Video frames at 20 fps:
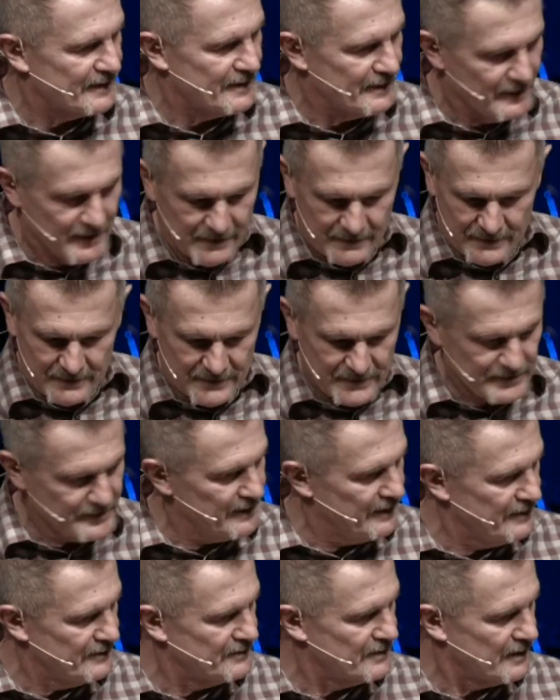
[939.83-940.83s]
can get this
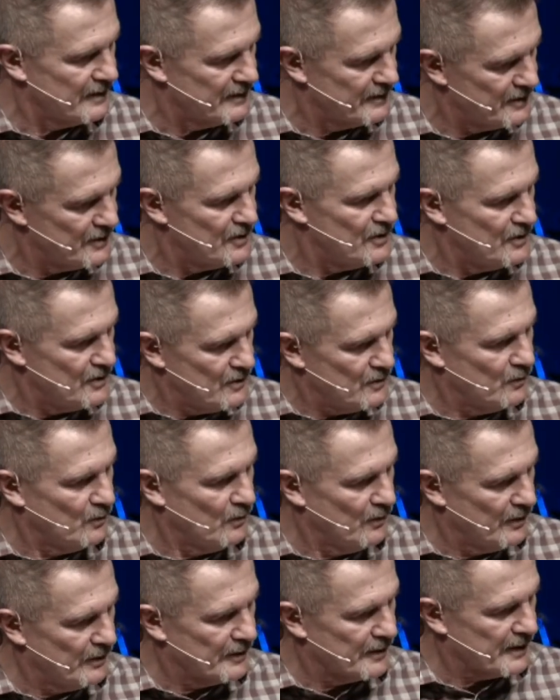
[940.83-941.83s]
thing to
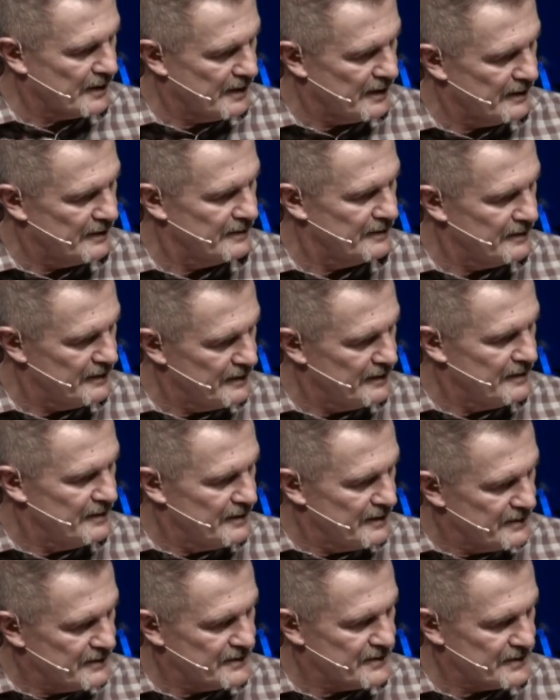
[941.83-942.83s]
work.
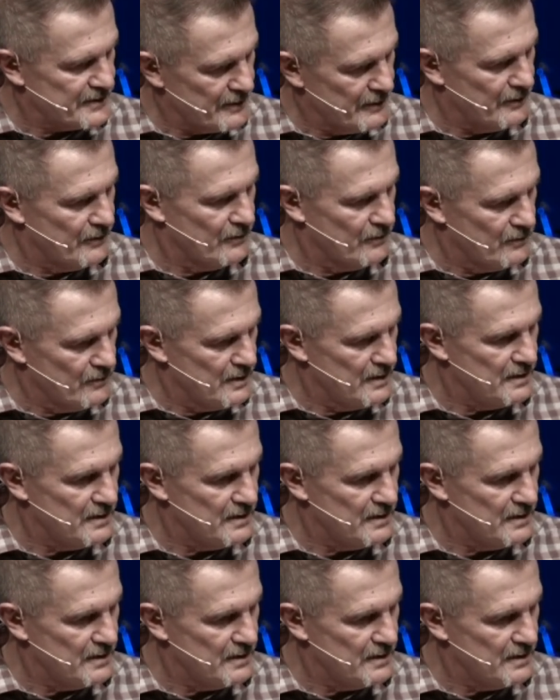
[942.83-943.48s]
So,